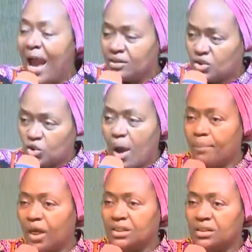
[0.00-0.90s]
Amen,
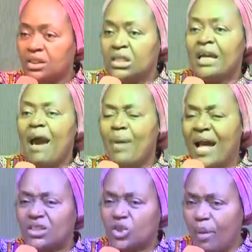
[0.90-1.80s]
somebody.
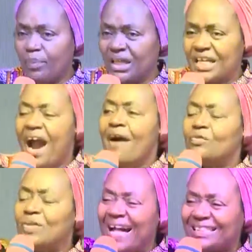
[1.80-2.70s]
Amen, somebody.
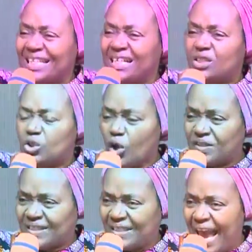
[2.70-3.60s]
That is
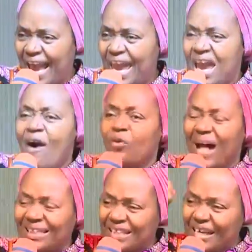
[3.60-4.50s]
to say
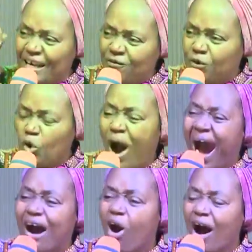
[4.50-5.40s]
that if
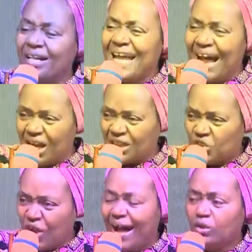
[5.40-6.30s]
you are under
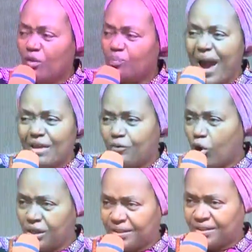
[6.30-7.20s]
the sound of
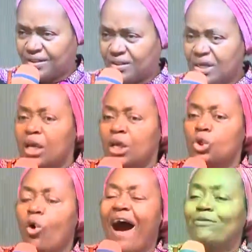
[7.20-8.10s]
my voice,
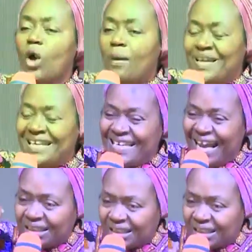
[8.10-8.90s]
you have not been